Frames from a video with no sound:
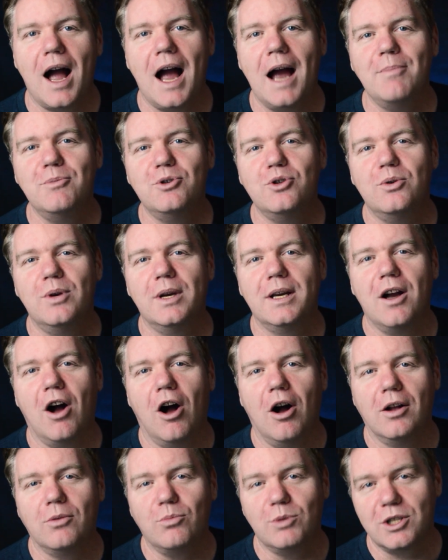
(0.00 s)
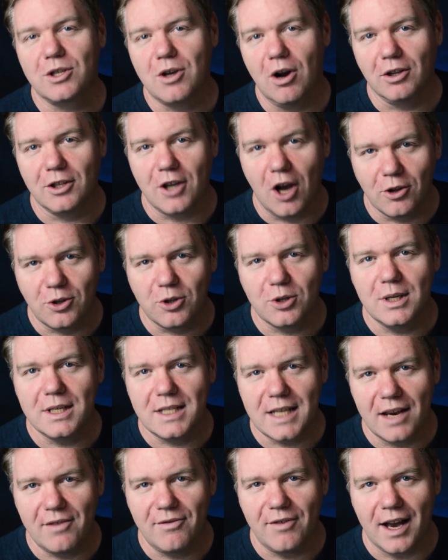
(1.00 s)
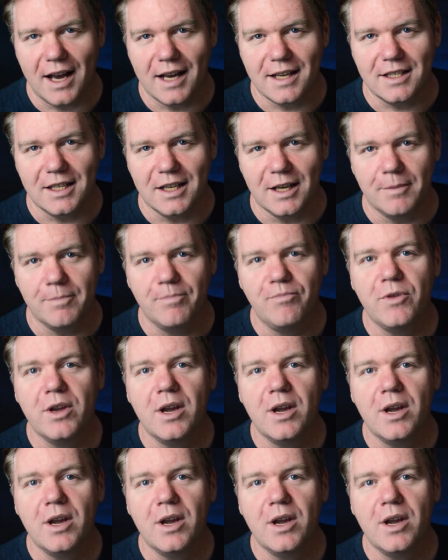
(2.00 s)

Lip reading: I'm doing what's called alternate day fasting.